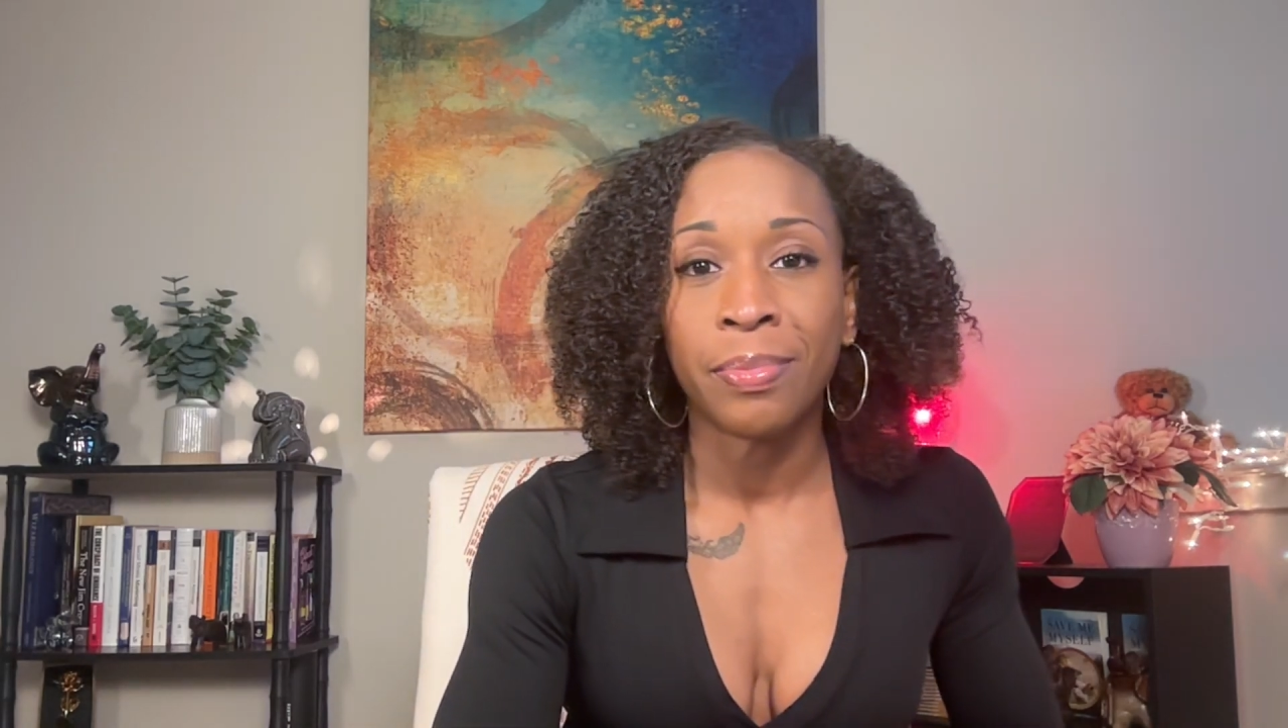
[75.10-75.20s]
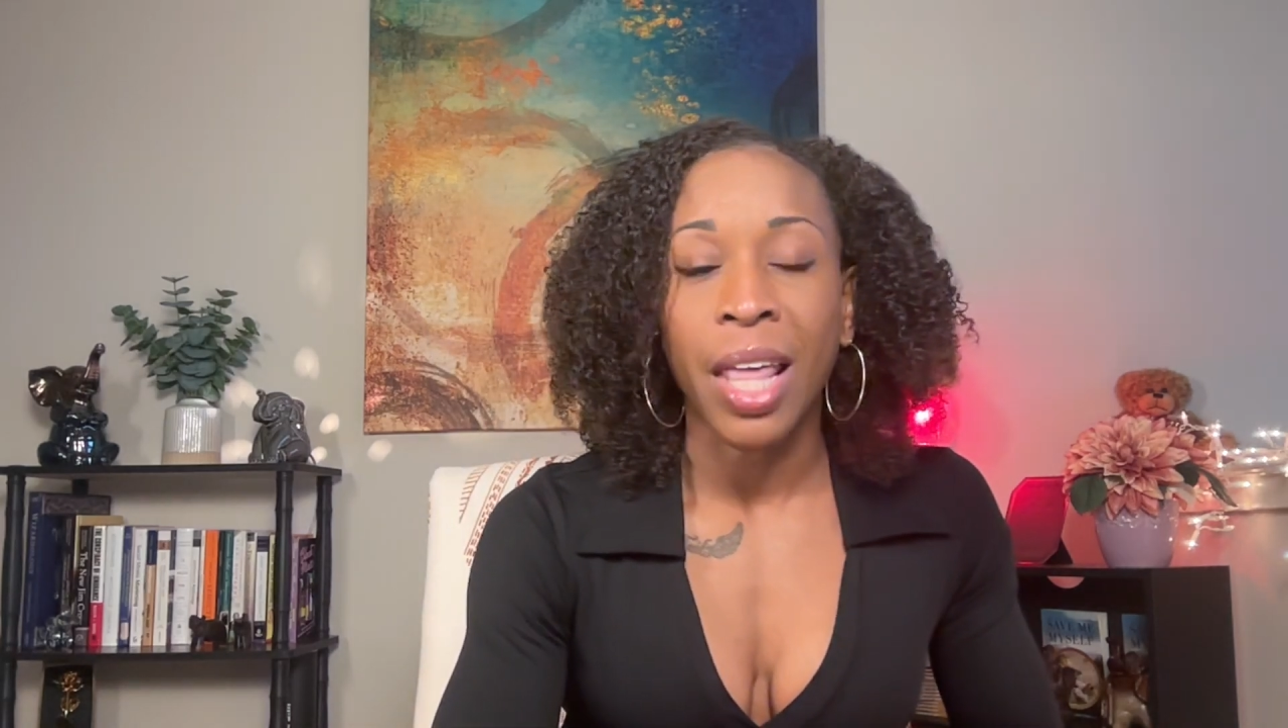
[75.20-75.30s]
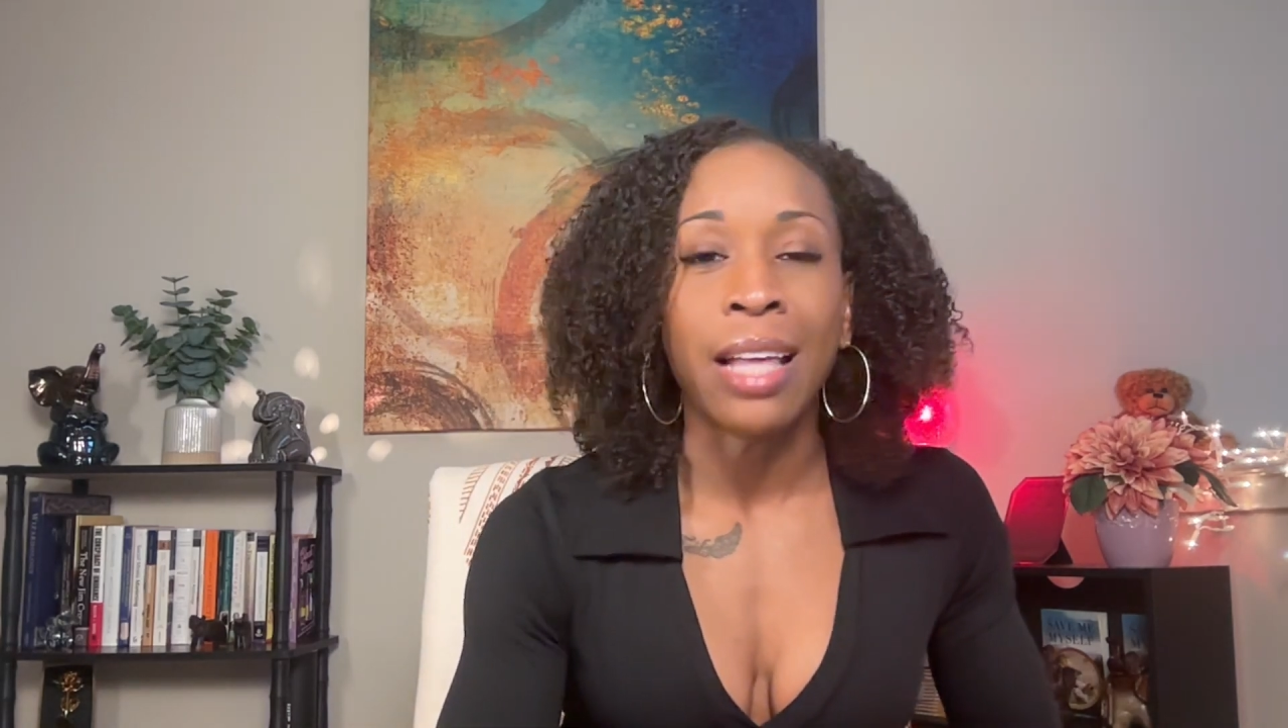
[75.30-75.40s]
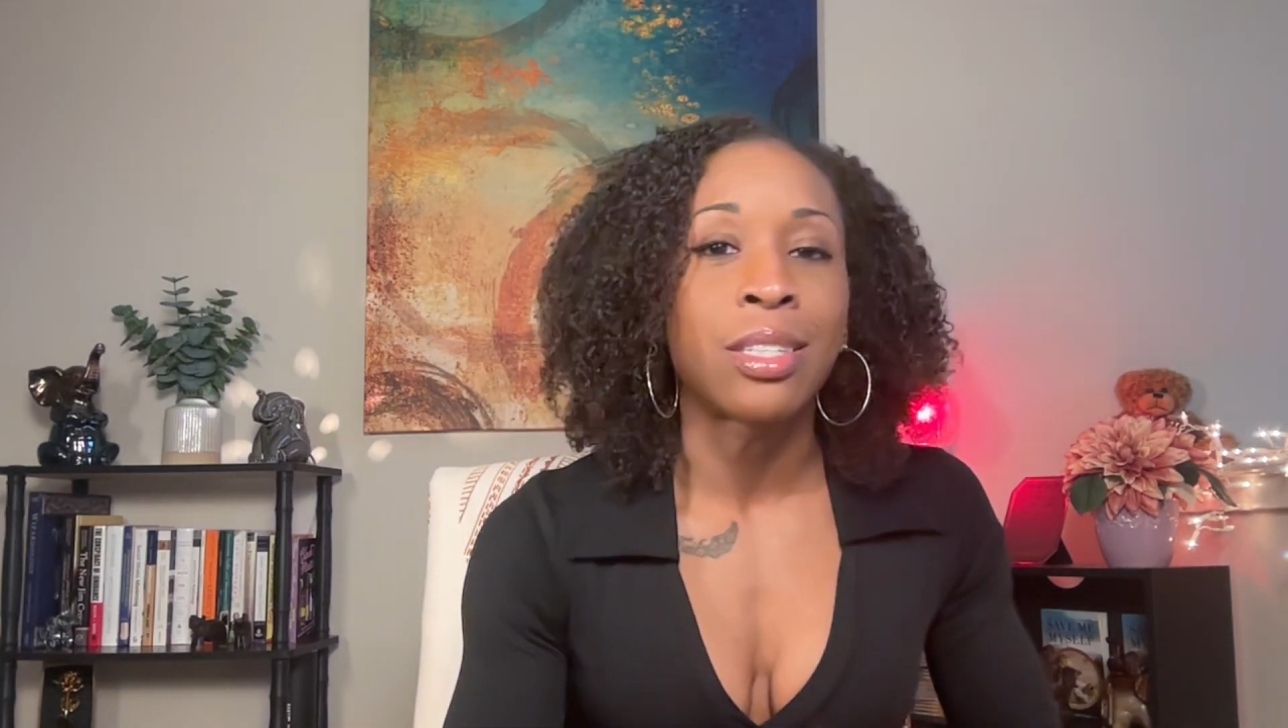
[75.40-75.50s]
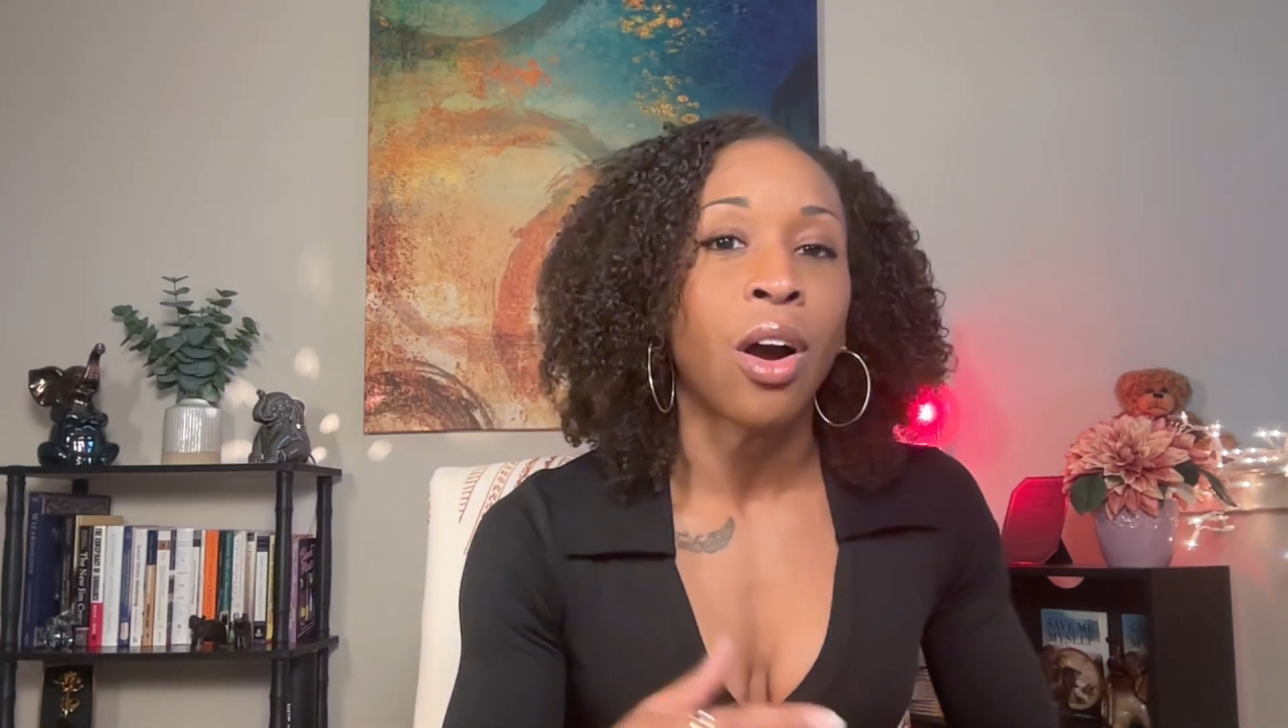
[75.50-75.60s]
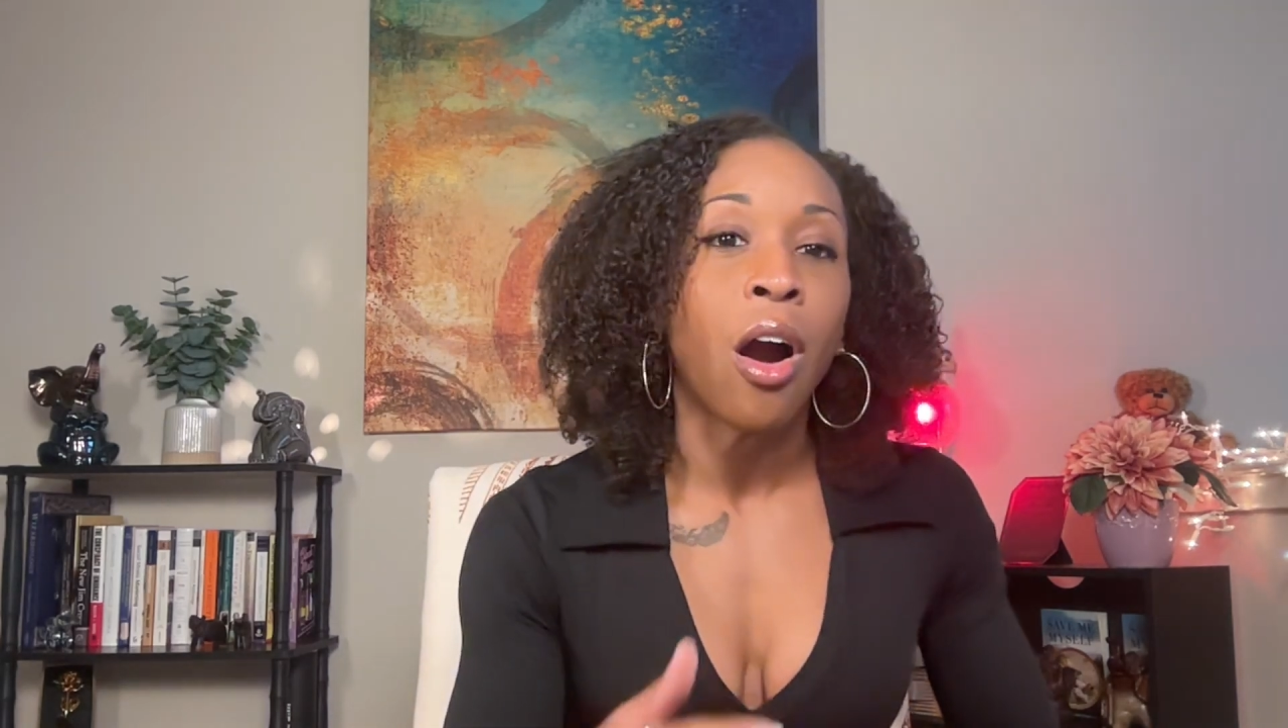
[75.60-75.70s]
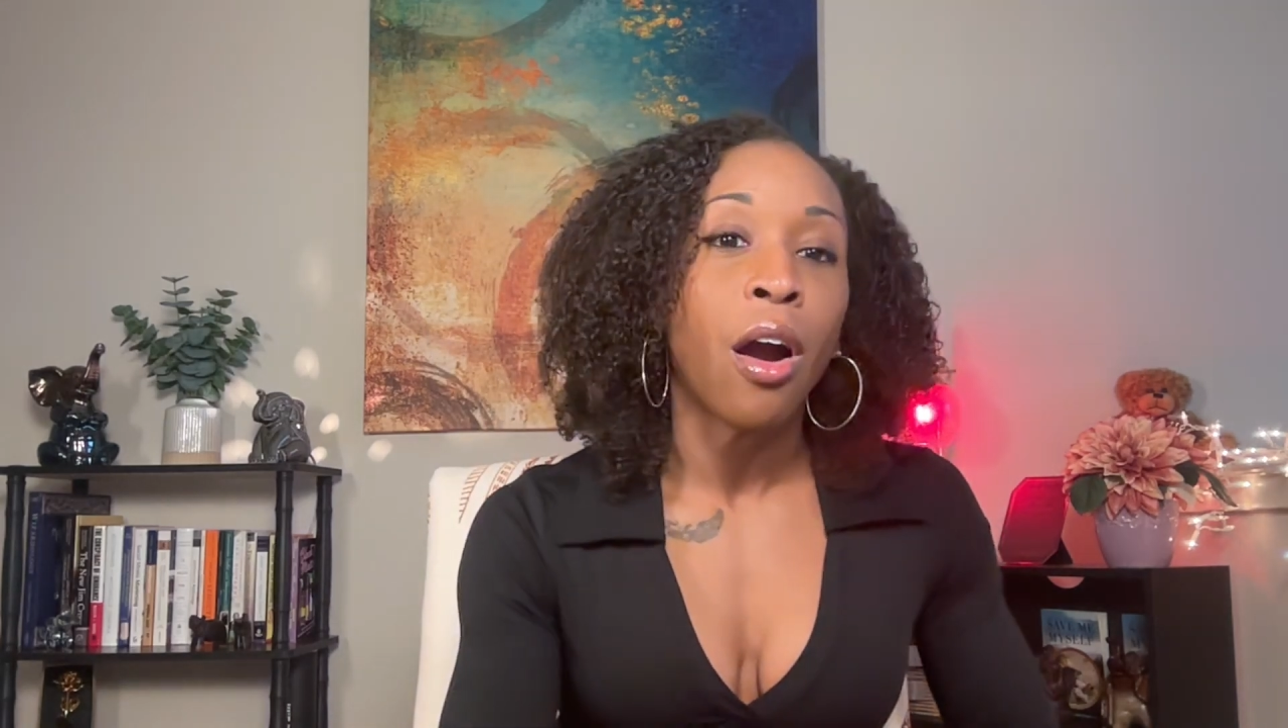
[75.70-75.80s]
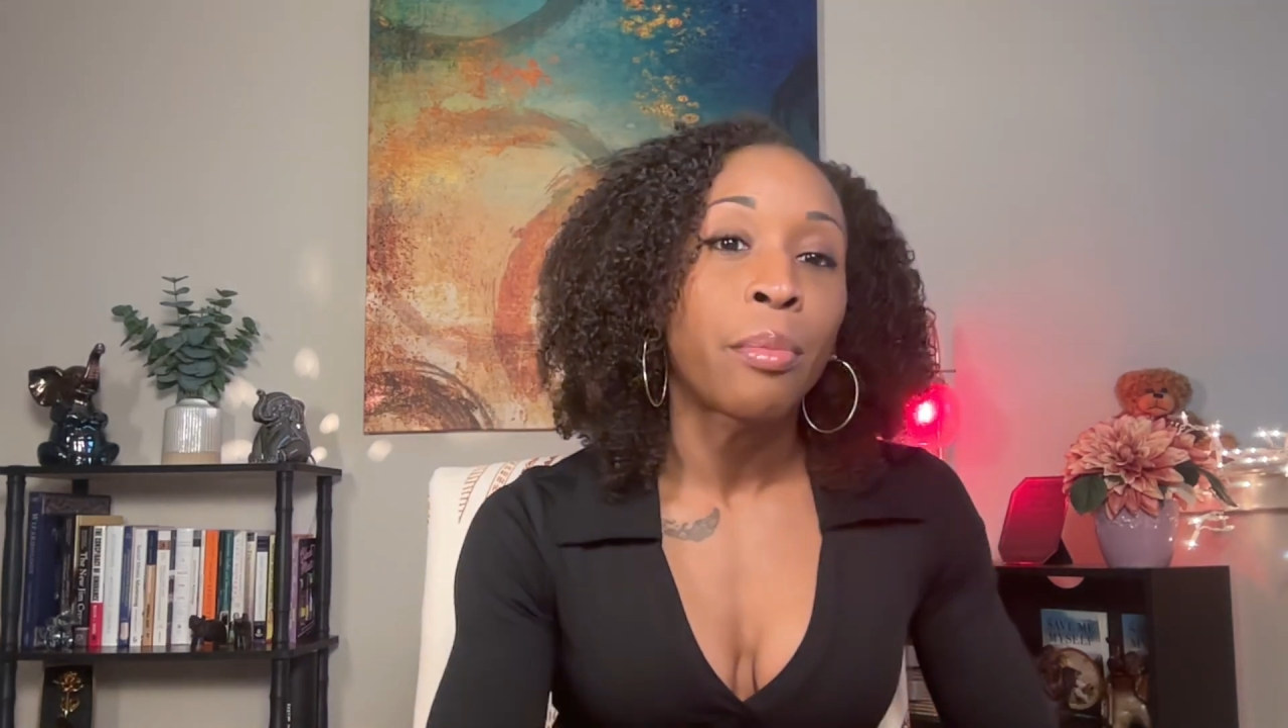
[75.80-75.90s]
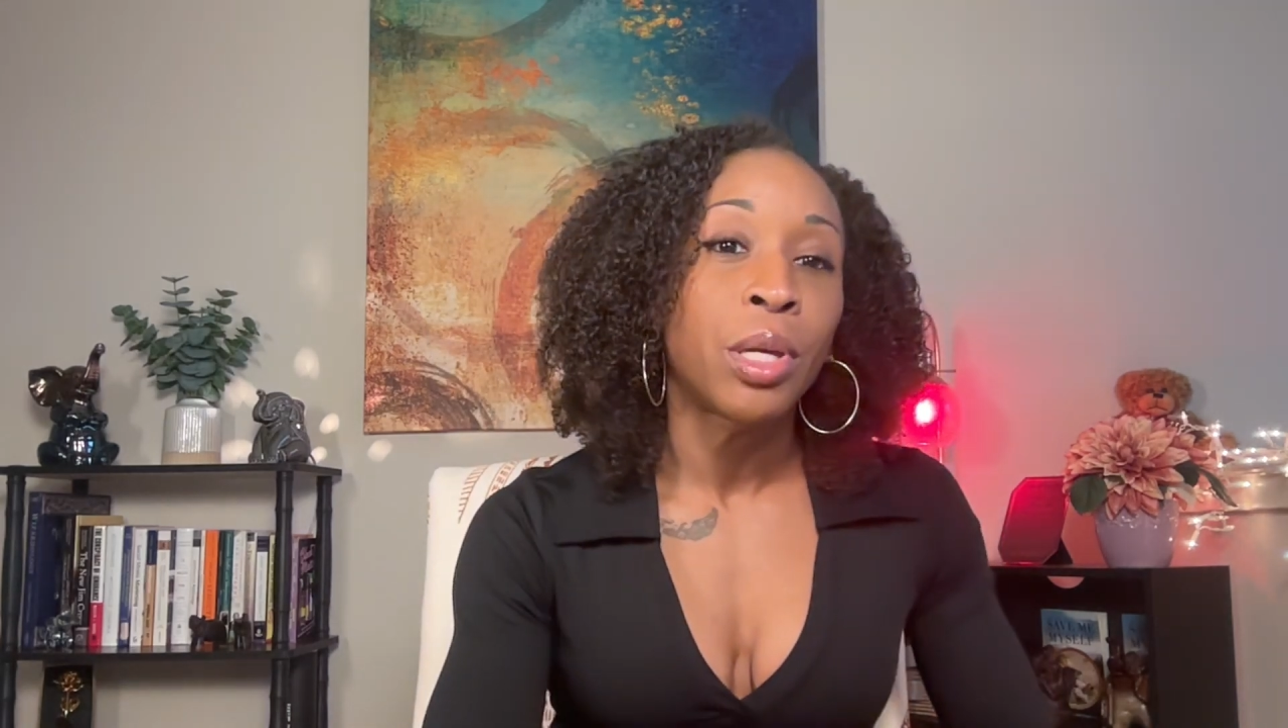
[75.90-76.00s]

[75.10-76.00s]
and to arm